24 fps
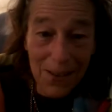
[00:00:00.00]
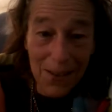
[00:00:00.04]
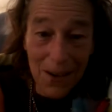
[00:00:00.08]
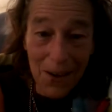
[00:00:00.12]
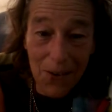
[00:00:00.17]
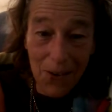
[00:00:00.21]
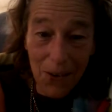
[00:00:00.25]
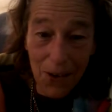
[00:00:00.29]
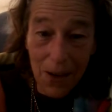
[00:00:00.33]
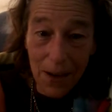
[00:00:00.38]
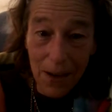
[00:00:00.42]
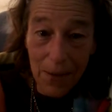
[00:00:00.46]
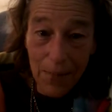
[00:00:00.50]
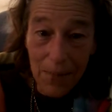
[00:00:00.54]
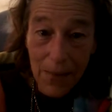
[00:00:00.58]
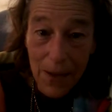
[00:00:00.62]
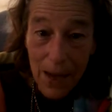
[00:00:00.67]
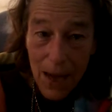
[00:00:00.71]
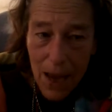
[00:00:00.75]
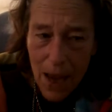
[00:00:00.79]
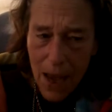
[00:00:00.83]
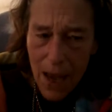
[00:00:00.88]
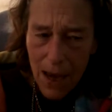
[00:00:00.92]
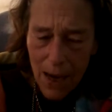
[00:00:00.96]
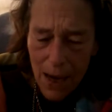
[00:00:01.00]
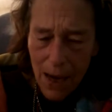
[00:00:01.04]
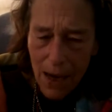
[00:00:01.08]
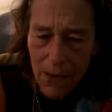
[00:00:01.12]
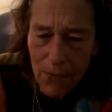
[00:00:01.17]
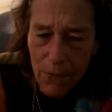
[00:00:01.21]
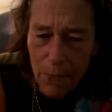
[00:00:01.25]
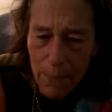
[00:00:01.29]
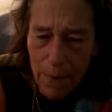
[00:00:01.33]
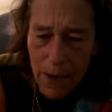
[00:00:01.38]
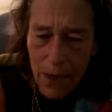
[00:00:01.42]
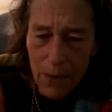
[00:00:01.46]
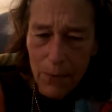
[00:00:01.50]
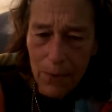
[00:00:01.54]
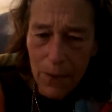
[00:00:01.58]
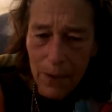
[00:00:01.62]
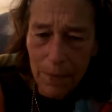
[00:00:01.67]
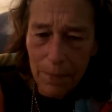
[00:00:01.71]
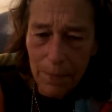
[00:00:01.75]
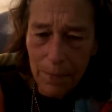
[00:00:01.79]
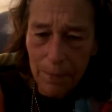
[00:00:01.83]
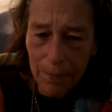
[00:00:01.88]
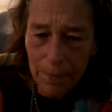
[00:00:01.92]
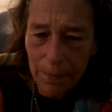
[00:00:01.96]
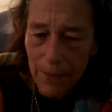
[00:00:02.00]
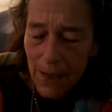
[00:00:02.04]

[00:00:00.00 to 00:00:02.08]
totally. Kind of a big one.